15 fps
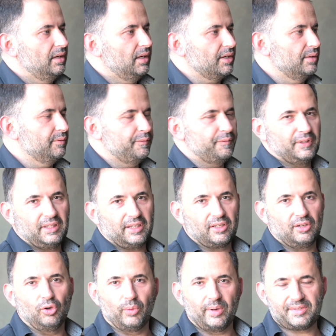I don't feel like
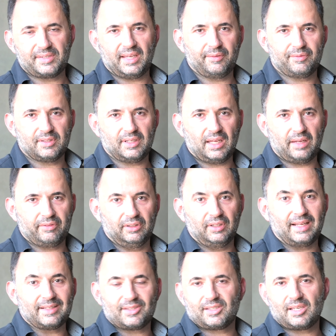I always have to have a
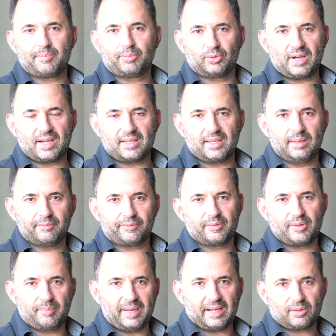light separating him
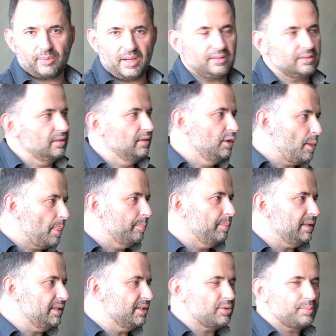from the background,
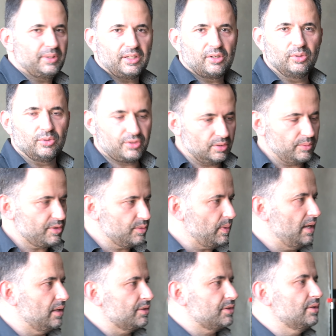but it's pretty cool too as
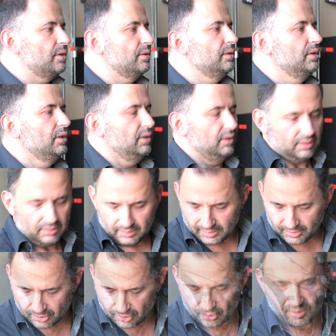well. So
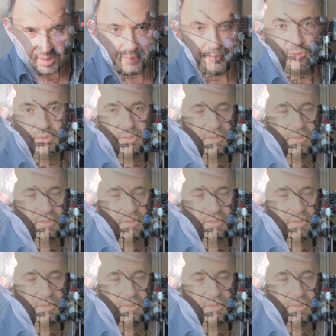let's try a few